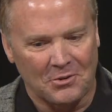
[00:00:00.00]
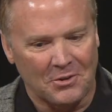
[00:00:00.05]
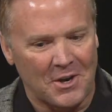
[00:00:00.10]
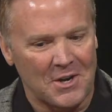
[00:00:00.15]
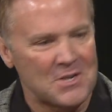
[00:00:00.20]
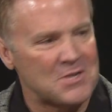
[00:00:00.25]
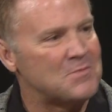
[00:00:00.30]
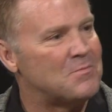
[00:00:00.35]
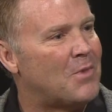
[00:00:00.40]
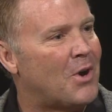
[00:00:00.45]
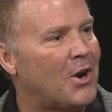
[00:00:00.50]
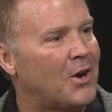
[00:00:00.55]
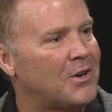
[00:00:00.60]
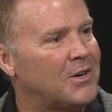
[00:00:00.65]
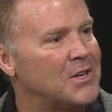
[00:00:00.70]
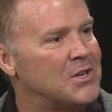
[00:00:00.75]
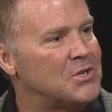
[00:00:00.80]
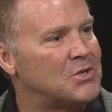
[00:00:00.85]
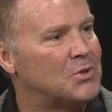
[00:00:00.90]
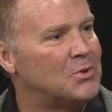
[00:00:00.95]
the greatest
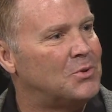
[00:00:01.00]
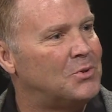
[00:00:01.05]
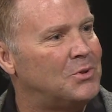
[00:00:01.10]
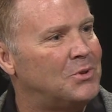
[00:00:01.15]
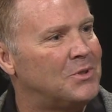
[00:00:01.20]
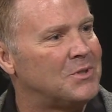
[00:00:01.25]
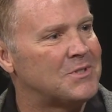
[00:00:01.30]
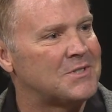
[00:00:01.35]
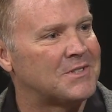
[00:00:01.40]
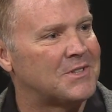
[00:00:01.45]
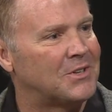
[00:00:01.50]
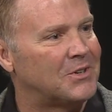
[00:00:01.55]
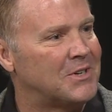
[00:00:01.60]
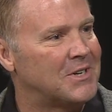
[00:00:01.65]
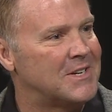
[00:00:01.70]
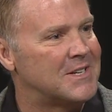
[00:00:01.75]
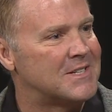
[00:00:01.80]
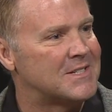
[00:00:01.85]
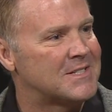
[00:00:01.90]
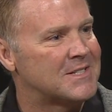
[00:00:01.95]
marketing tools there
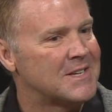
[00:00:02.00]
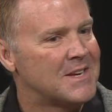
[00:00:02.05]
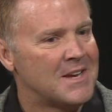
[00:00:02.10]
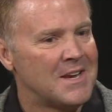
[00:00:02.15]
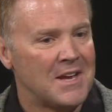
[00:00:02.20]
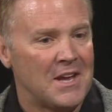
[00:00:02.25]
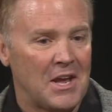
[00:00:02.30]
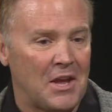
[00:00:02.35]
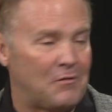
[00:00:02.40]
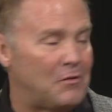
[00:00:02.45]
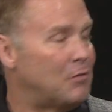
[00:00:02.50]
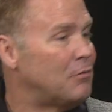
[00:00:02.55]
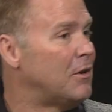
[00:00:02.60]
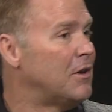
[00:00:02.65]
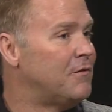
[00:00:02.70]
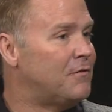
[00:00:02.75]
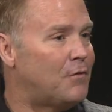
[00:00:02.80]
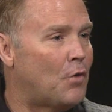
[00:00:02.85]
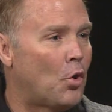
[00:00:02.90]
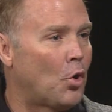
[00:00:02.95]
is. If you
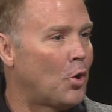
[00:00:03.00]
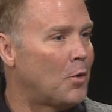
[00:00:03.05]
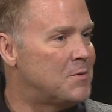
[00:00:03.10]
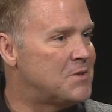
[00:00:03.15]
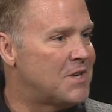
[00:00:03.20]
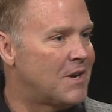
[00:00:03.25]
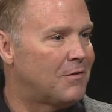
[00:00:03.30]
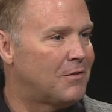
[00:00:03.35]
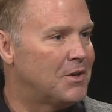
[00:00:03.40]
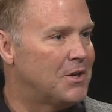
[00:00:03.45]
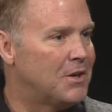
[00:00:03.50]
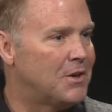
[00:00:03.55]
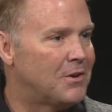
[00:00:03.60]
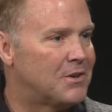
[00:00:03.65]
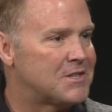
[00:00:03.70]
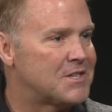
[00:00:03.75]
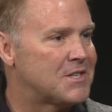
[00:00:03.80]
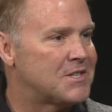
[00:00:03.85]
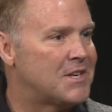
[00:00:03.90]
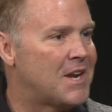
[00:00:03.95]
read Forbes every year,
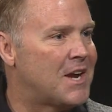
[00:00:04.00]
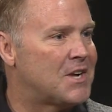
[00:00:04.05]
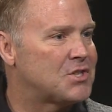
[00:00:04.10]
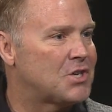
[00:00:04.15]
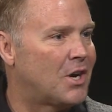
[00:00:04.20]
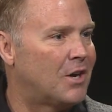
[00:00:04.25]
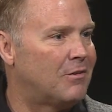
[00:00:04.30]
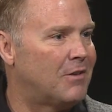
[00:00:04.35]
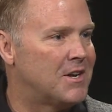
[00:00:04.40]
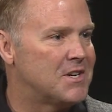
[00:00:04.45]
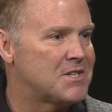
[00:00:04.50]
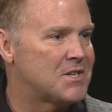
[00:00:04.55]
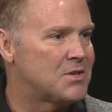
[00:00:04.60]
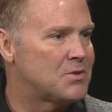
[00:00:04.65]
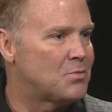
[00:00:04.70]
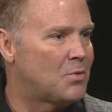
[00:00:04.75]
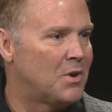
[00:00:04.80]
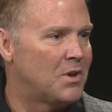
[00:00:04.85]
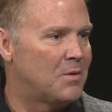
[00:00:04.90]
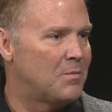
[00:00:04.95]
it says NASCAR racing
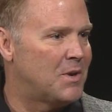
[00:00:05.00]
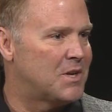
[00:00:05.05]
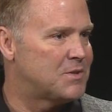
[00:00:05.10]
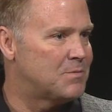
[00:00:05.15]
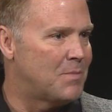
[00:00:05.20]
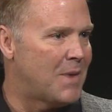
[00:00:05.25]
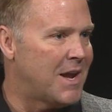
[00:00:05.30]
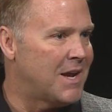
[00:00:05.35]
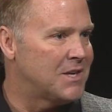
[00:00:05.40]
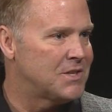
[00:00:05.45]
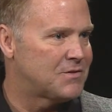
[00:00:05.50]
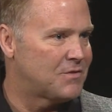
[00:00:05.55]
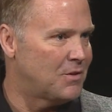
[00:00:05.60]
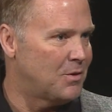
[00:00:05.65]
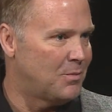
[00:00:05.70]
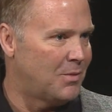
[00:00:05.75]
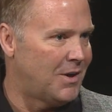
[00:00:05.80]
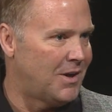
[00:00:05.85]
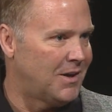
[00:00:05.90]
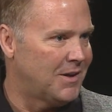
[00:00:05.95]
is one of the best bangs for
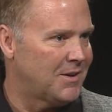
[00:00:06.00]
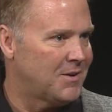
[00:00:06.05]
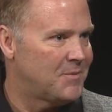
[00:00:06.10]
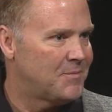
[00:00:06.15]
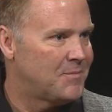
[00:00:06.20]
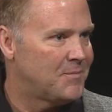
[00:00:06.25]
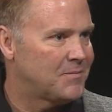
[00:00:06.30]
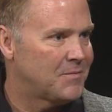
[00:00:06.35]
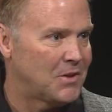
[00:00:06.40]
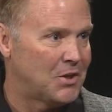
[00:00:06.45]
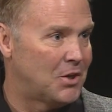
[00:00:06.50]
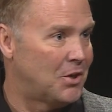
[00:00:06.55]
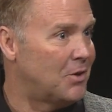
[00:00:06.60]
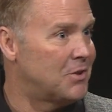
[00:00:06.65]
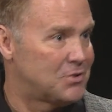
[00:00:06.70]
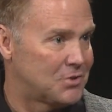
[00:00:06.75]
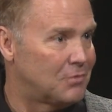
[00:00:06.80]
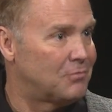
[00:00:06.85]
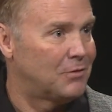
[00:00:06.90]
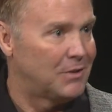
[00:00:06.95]
the buck. You know,
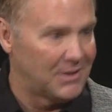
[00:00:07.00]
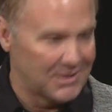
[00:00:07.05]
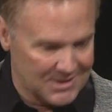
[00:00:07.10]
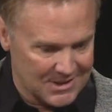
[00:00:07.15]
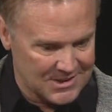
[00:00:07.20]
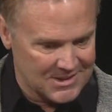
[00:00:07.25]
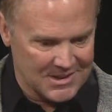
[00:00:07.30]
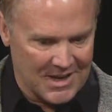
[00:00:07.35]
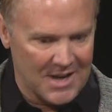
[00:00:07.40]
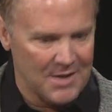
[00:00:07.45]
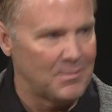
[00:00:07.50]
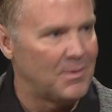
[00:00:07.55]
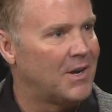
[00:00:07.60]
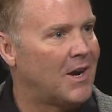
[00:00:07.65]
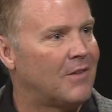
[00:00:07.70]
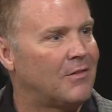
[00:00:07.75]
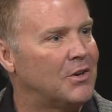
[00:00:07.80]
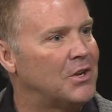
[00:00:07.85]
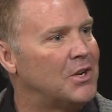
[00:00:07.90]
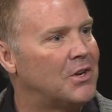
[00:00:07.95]
it's a statement
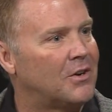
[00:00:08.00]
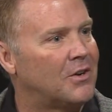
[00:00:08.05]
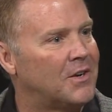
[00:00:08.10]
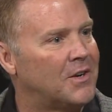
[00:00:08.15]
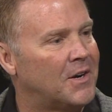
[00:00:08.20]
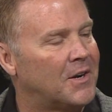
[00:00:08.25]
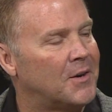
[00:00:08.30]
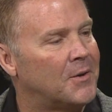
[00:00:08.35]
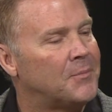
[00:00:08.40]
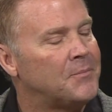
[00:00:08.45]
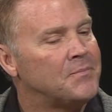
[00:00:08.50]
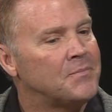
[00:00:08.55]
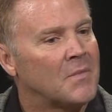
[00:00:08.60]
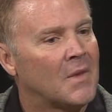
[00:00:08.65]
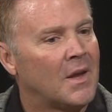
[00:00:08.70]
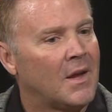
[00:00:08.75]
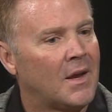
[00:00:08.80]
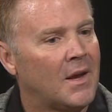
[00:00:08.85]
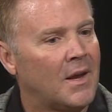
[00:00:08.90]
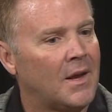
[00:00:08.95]
every year in there.
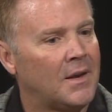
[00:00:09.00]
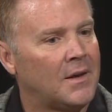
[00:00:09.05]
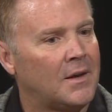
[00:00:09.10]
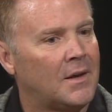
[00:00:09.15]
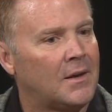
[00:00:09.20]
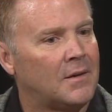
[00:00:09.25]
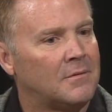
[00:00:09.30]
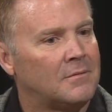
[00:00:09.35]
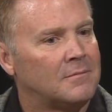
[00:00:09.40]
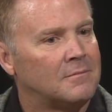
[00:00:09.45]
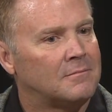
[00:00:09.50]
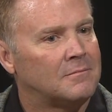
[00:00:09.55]
And I